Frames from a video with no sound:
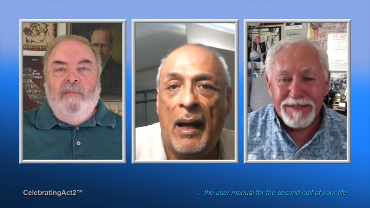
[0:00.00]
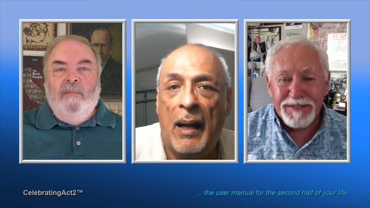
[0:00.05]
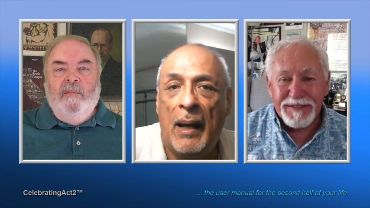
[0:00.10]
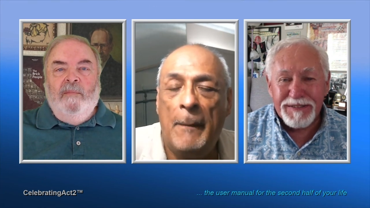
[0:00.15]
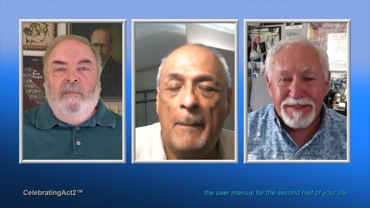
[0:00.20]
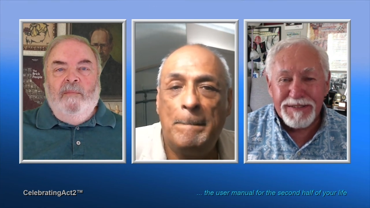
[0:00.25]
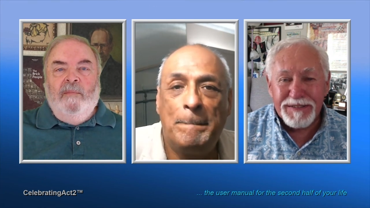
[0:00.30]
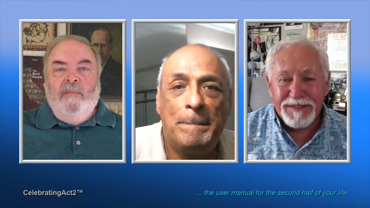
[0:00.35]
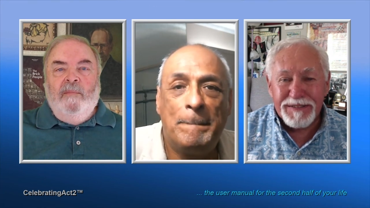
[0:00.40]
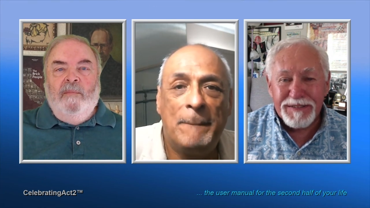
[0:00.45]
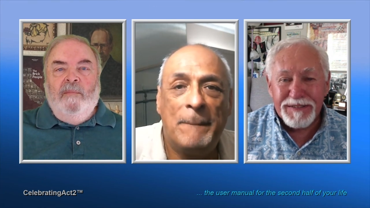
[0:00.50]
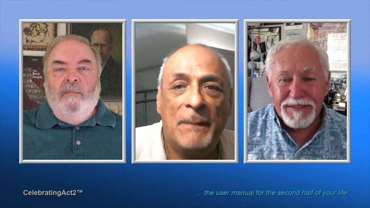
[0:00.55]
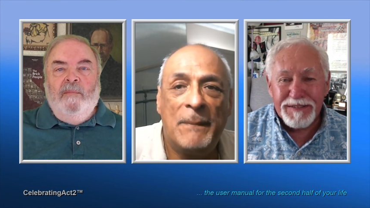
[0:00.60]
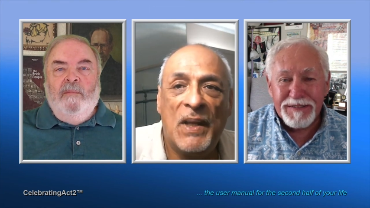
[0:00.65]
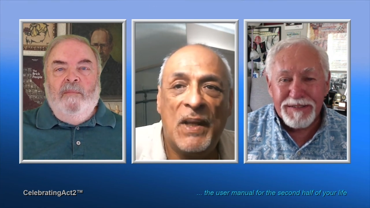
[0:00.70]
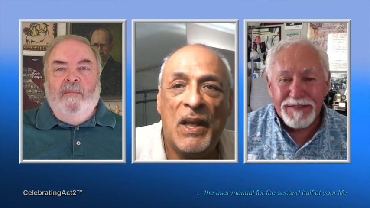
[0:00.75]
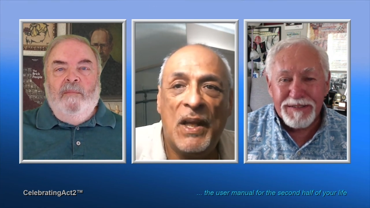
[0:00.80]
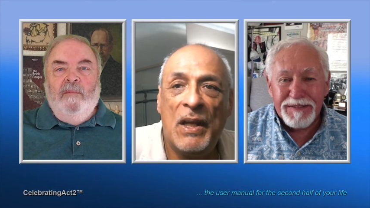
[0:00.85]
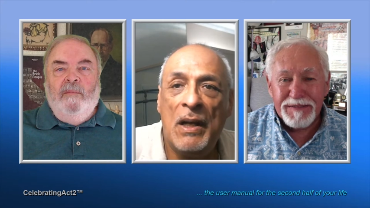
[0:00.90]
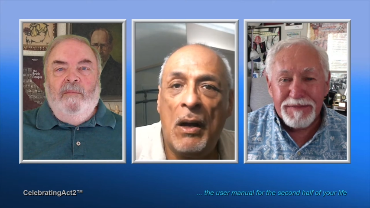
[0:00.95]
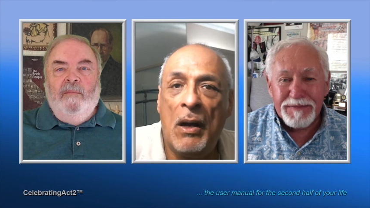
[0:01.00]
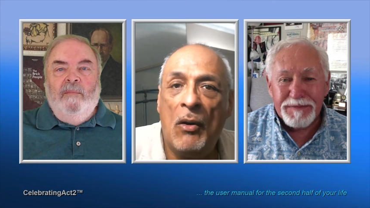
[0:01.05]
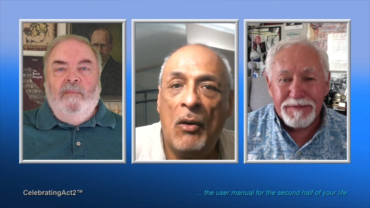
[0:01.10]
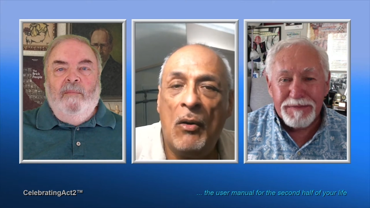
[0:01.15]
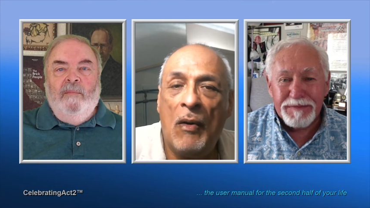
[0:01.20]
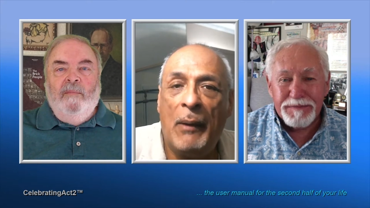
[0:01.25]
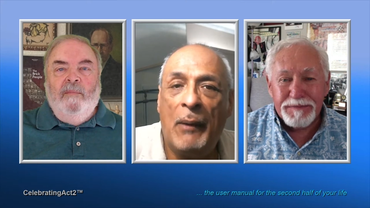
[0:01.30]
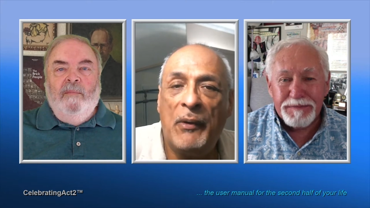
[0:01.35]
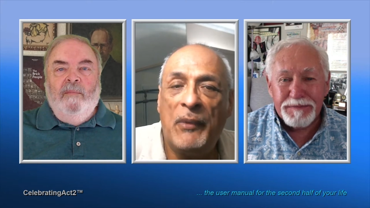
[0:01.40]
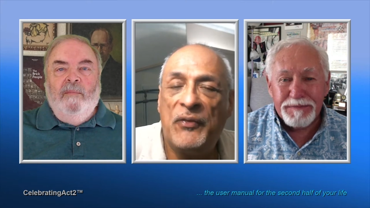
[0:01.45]
Speaker 1: Um, you
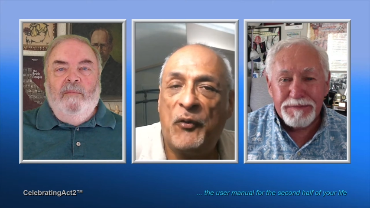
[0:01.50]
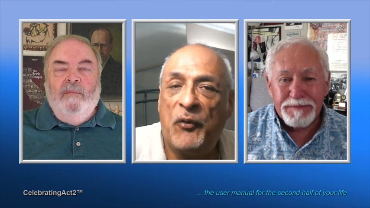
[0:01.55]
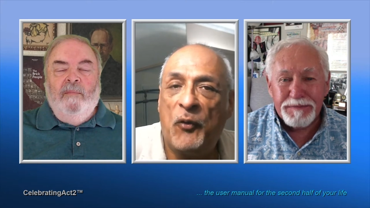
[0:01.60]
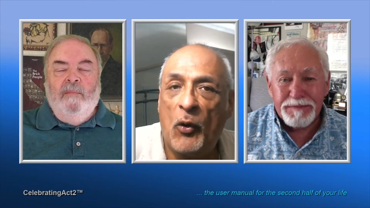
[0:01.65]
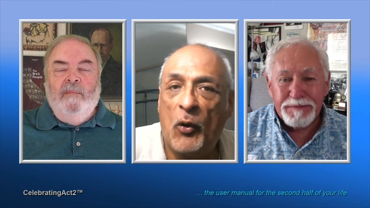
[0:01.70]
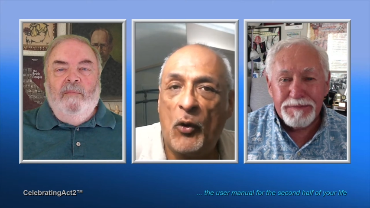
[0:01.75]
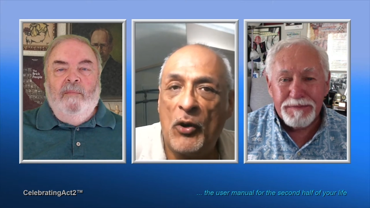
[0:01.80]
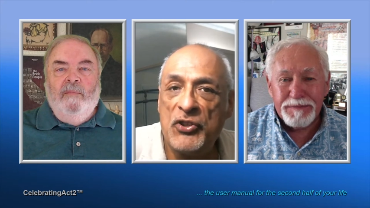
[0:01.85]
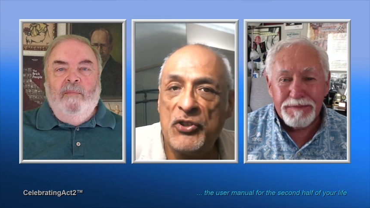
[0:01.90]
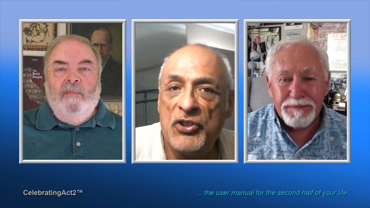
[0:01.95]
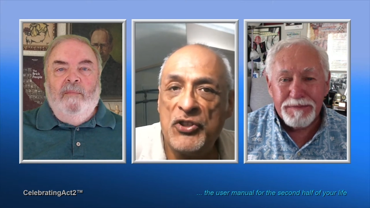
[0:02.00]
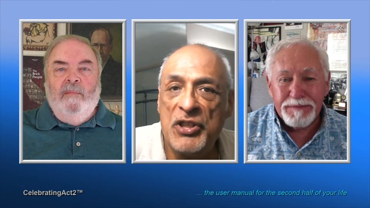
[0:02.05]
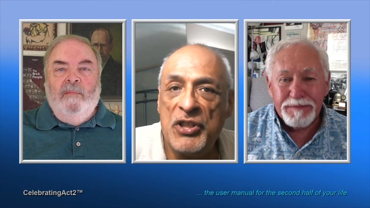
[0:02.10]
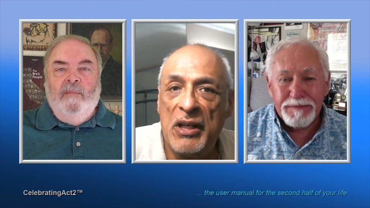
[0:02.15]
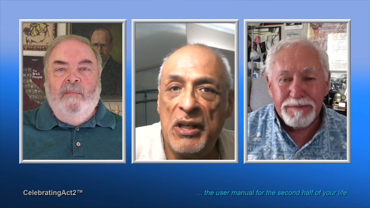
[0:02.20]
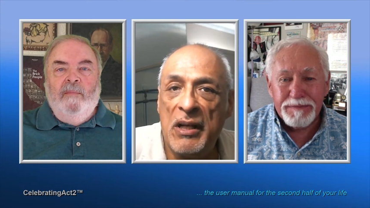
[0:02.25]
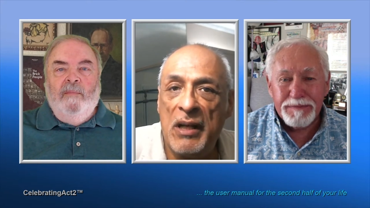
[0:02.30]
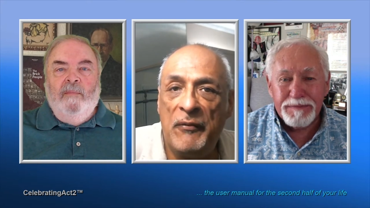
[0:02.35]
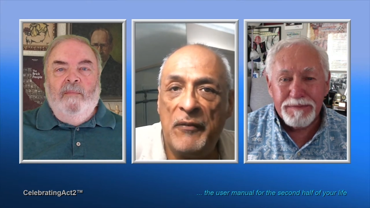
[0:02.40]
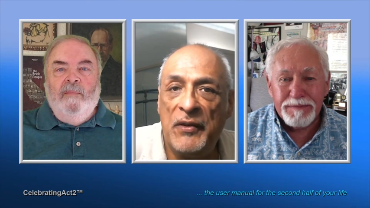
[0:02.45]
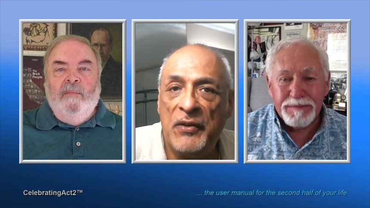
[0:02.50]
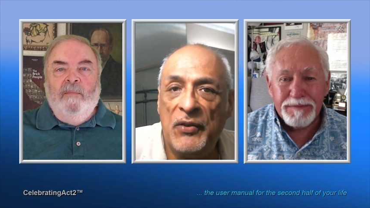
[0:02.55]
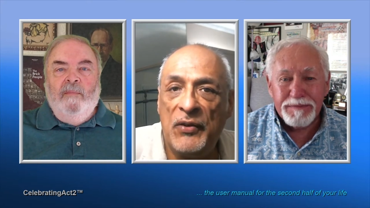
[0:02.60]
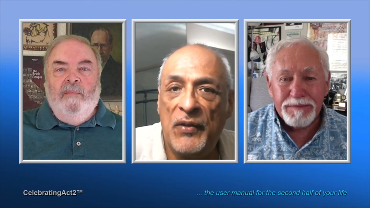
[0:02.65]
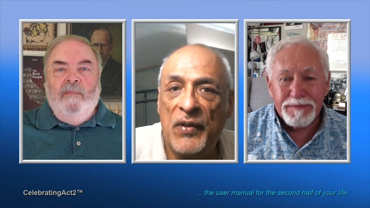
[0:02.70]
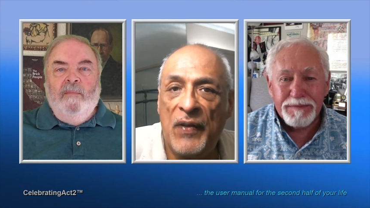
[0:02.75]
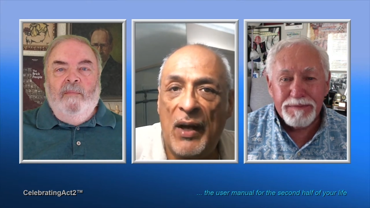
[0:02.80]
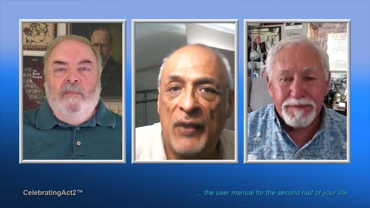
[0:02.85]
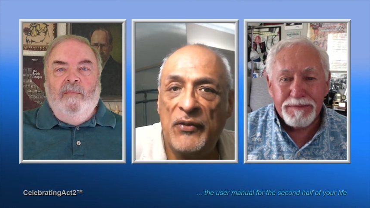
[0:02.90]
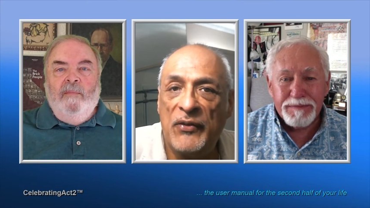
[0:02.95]
know, I was fortunate enough in
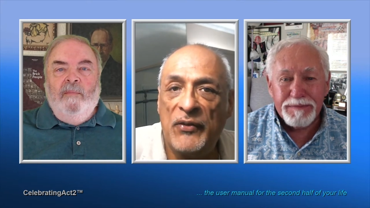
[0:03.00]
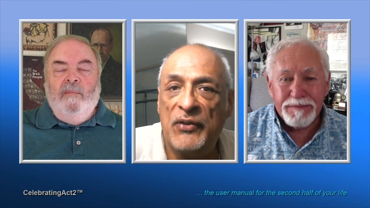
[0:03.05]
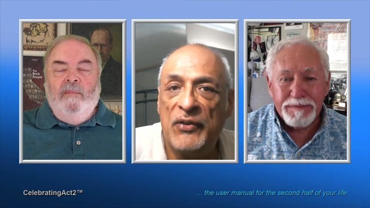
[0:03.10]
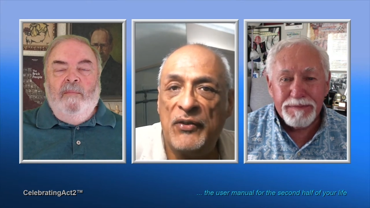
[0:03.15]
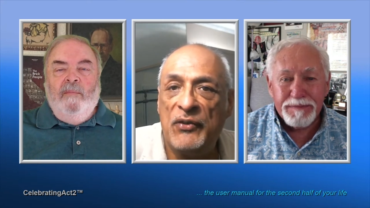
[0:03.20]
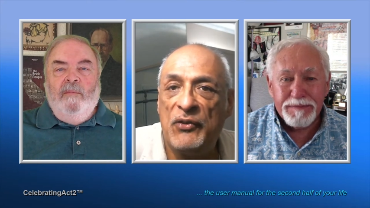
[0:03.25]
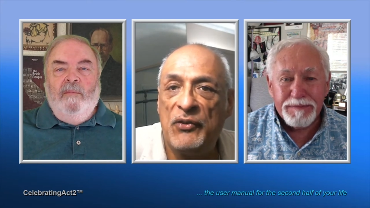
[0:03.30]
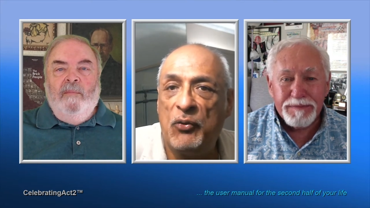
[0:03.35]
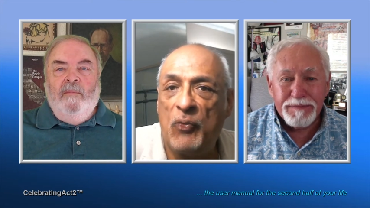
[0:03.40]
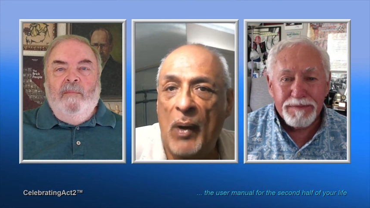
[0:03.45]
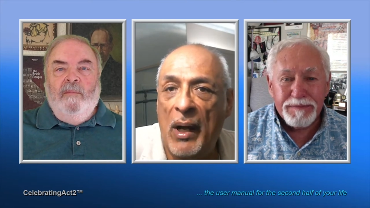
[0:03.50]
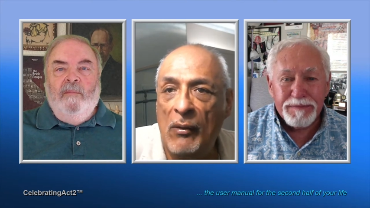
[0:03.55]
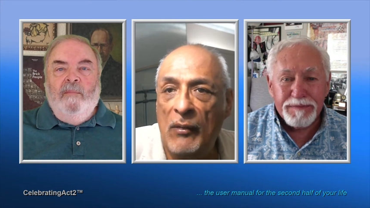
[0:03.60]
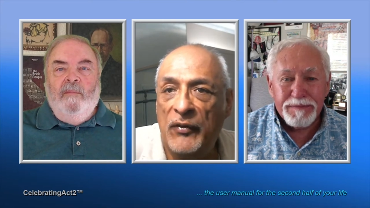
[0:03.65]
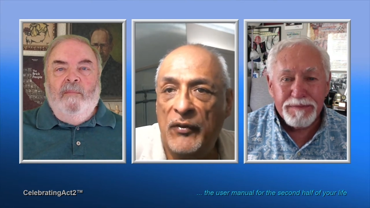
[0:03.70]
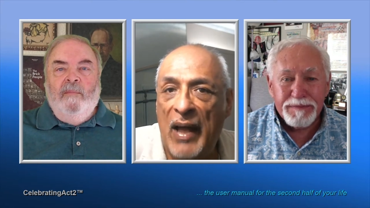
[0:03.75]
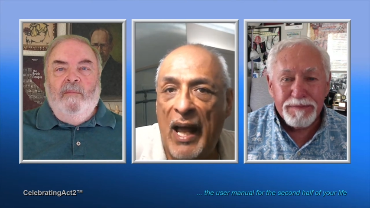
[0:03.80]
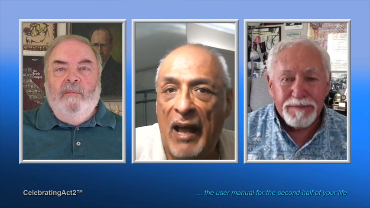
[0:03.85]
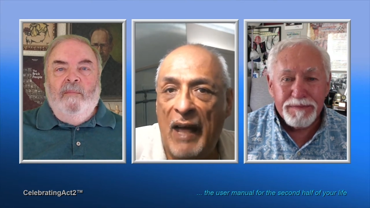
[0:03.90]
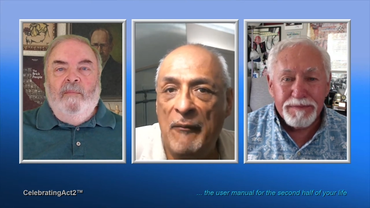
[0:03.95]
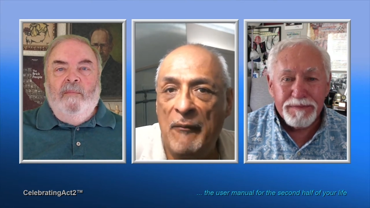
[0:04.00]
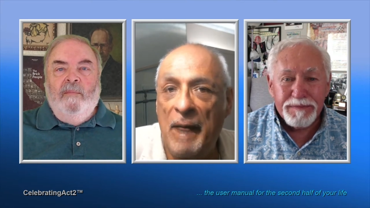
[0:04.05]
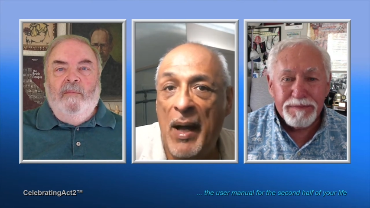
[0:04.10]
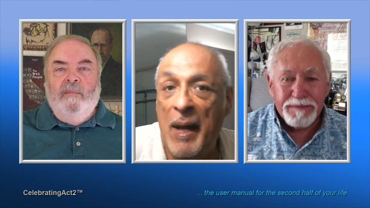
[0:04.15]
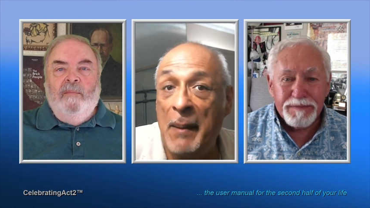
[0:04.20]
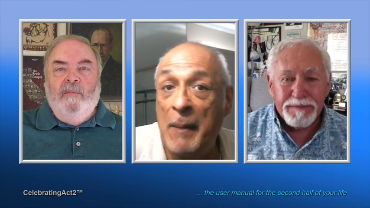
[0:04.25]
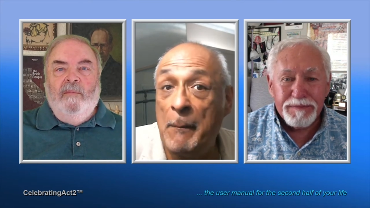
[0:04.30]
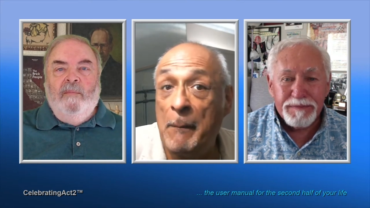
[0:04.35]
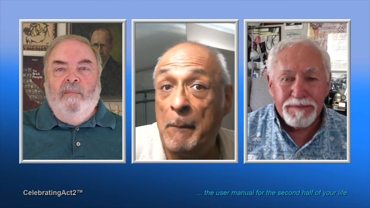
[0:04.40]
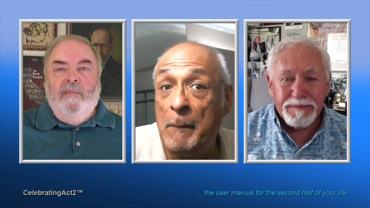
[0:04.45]
two thousand twelve to have
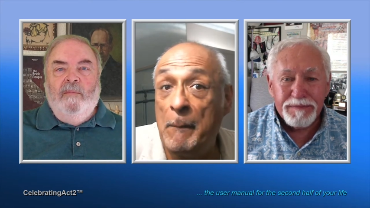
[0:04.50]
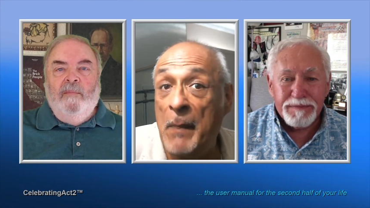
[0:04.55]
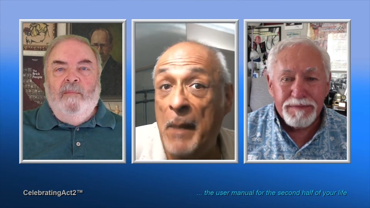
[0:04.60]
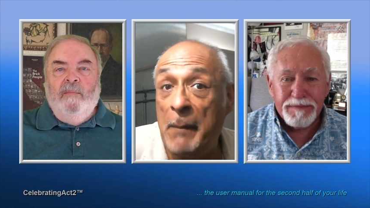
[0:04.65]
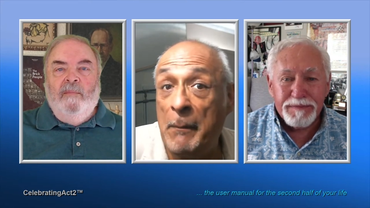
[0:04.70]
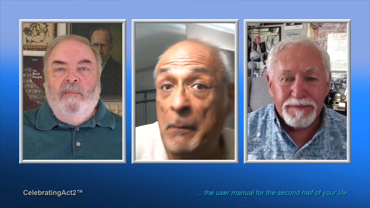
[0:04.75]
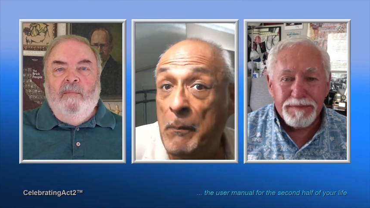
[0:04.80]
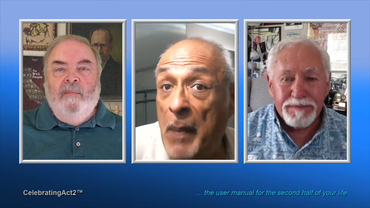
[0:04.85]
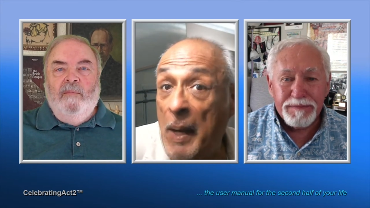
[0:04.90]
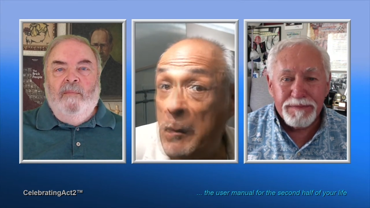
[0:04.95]
my, my,